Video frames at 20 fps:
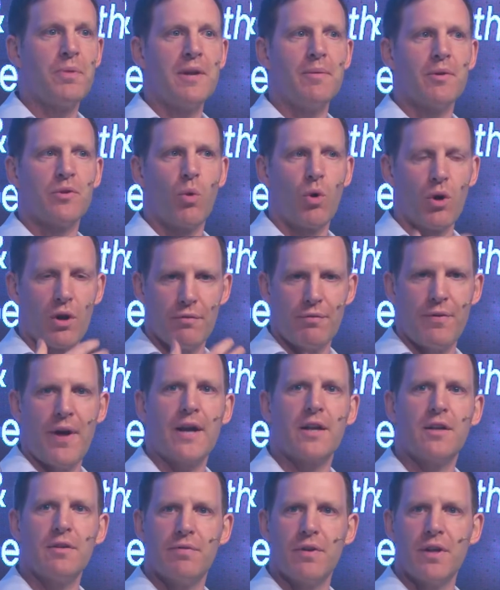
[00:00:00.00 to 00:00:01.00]
able to work
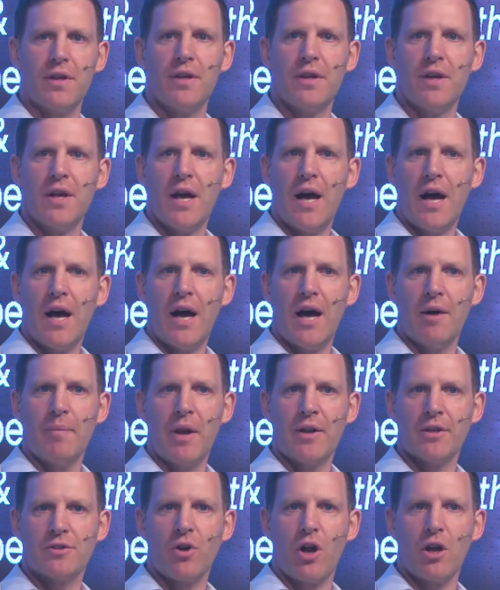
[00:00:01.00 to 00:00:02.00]
effectively, and
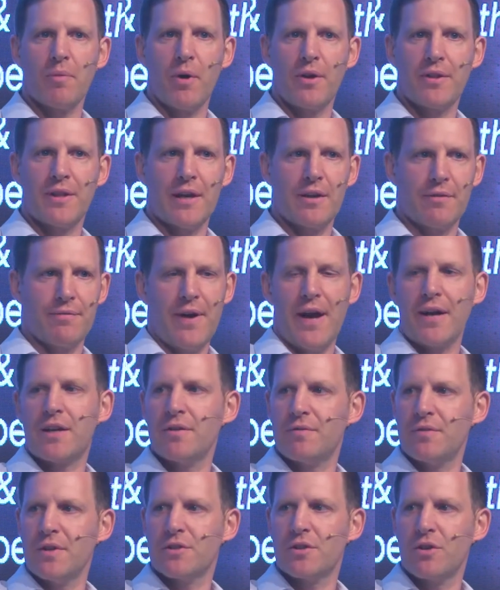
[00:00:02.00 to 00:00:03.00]
it's all about that
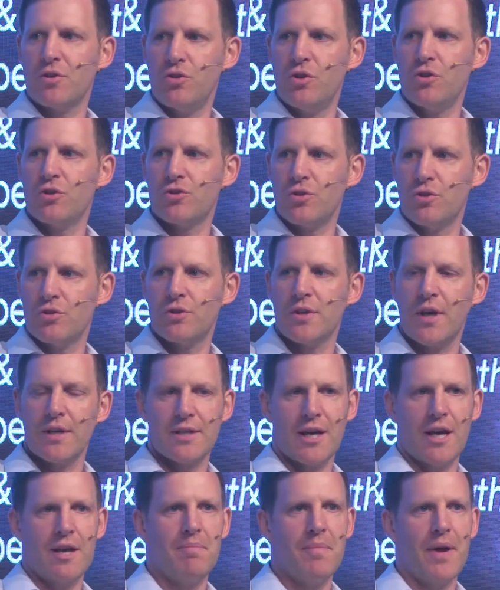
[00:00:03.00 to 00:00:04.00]
effectiveness and using that
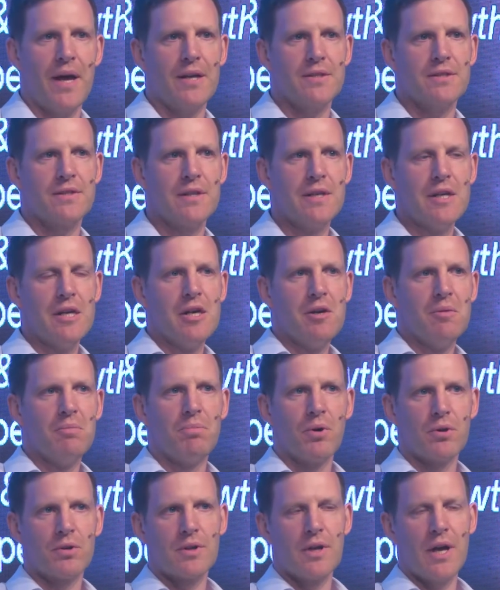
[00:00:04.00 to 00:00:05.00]
time best.
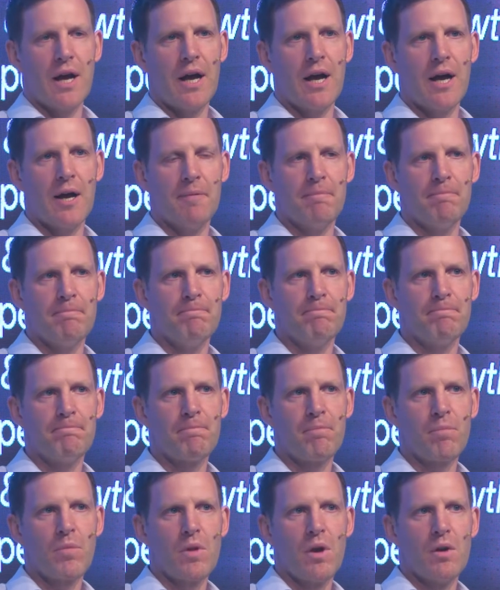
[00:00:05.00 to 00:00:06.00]
But
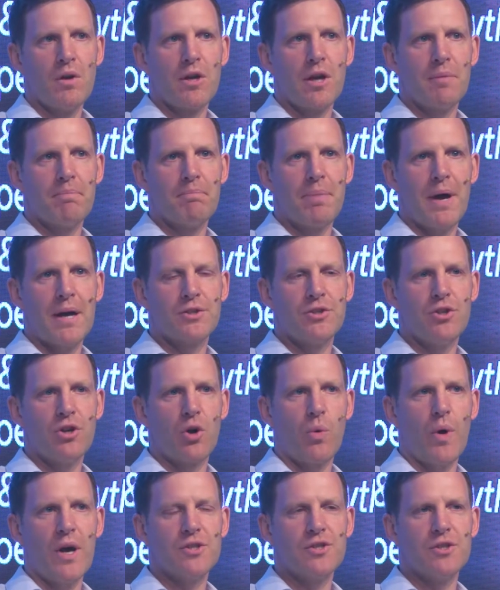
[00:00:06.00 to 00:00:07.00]
getting back to your
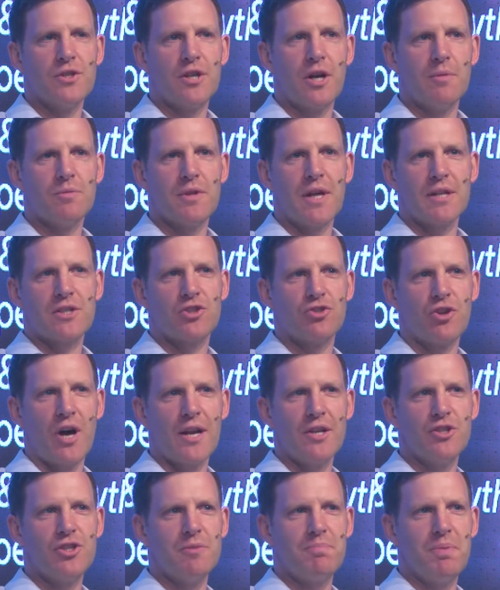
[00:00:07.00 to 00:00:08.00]
question in terms of that
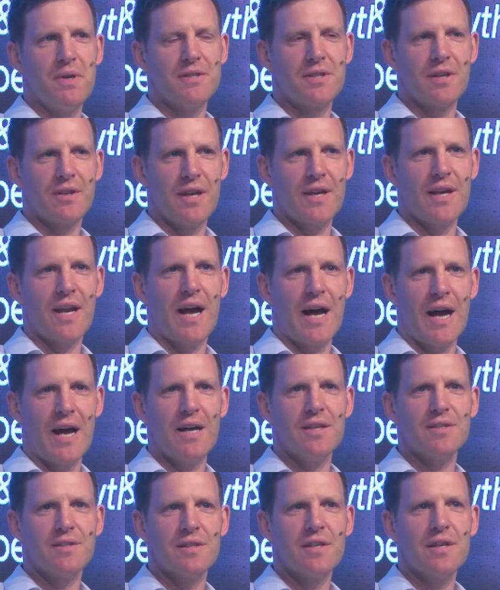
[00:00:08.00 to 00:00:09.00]
strategy piece, I think it
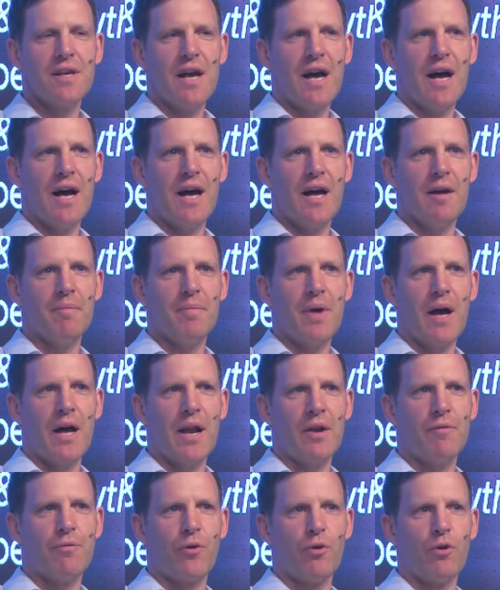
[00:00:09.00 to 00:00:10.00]
has,
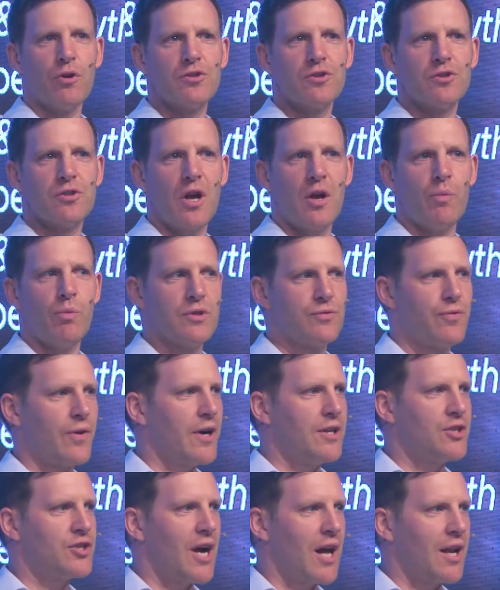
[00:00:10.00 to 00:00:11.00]
and for us, it was
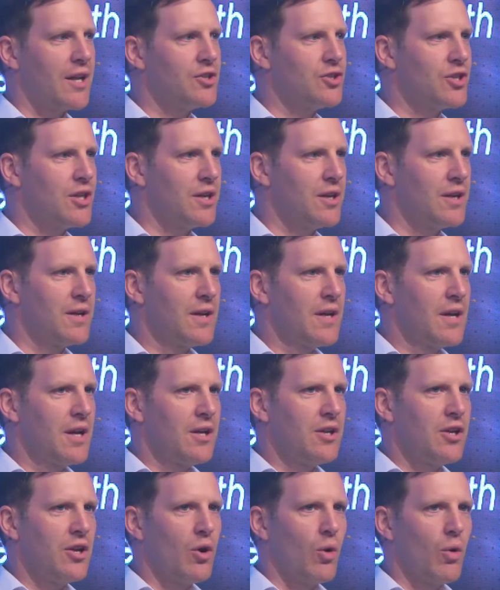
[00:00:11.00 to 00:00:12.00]
very challenging,
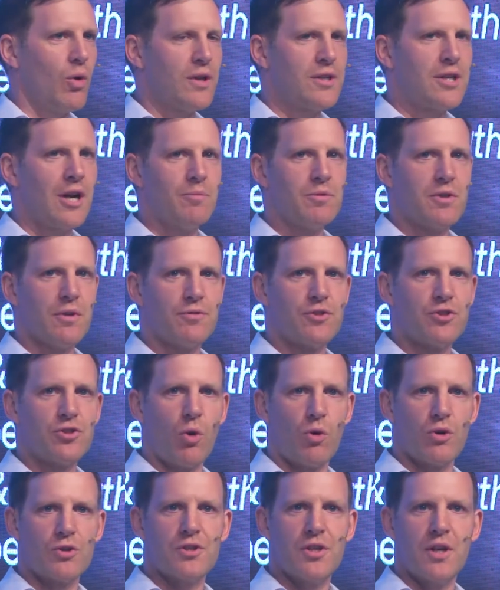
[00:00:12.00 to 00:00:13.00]
in terms of
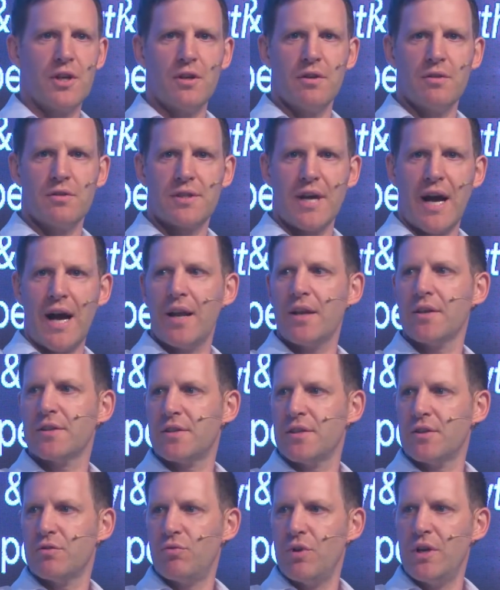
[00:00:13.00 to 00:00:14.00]
sourcing
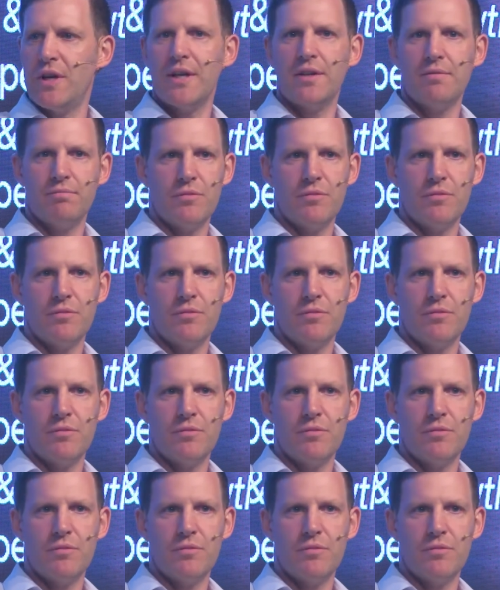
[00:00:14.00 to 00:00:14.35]
talented, really,